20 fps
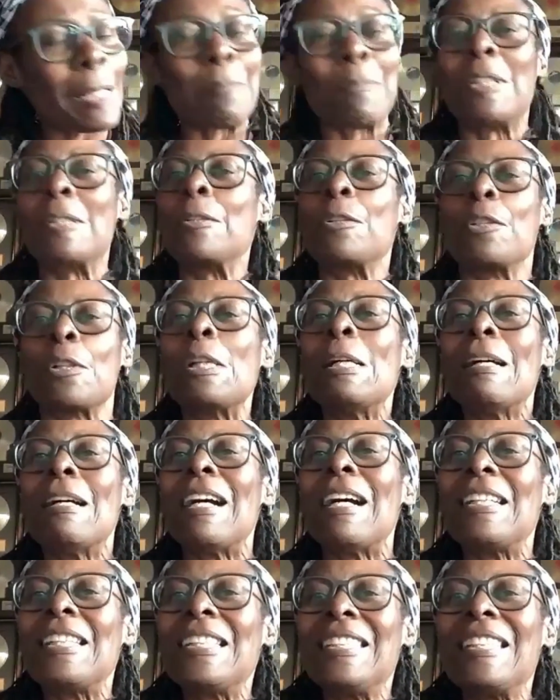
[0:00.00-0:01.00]
I mean,
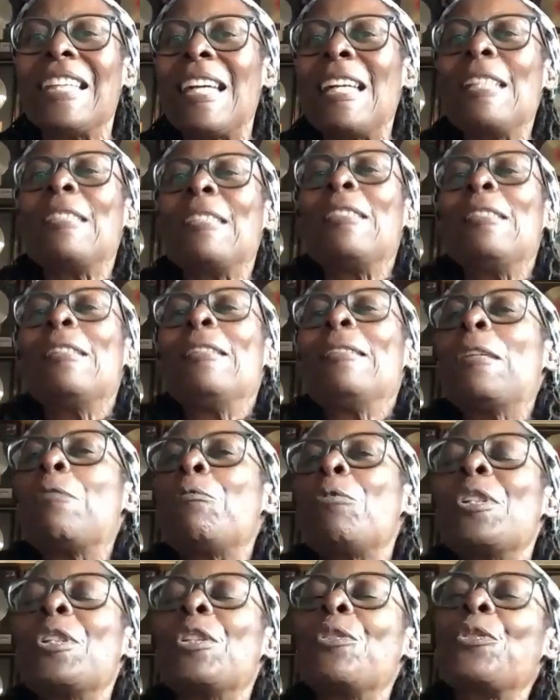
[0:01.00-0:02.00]
they
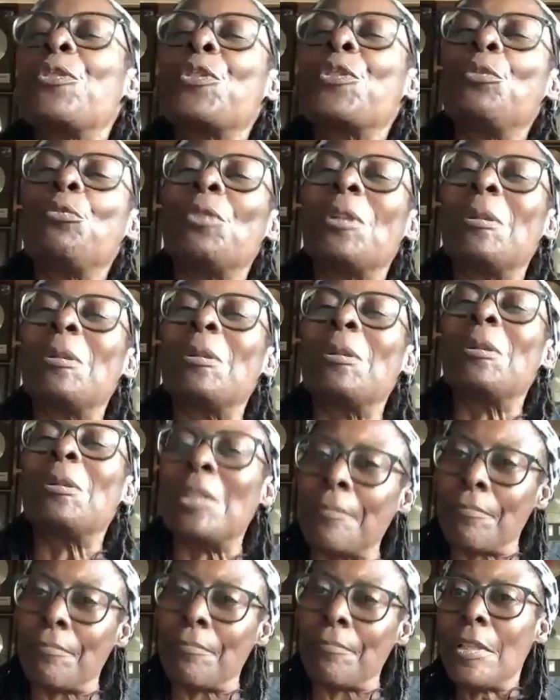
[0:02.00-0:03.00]
weren't used to
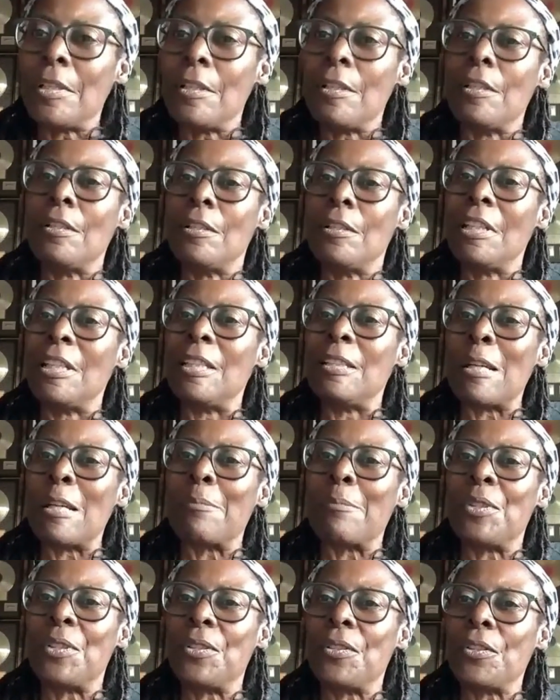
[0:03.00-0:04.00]
women in that